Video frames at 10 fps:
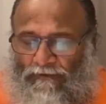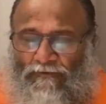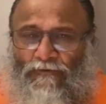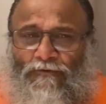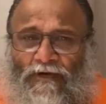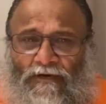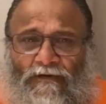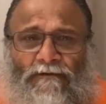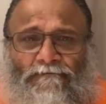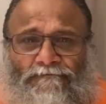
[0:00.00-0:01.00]
to
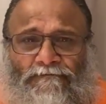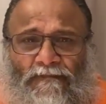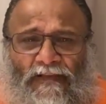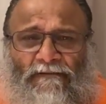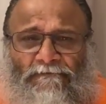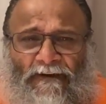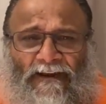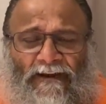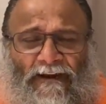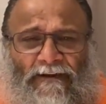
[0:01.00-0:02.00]
the
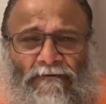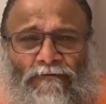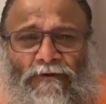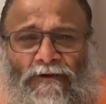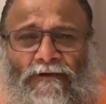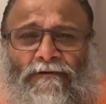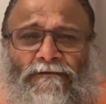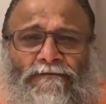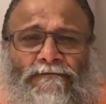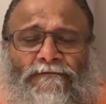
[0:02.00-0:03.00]
infinite, to the
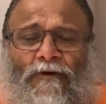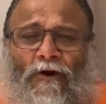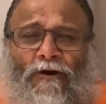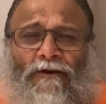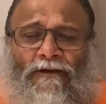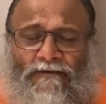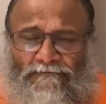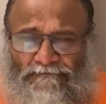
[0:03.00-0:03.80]
Lord,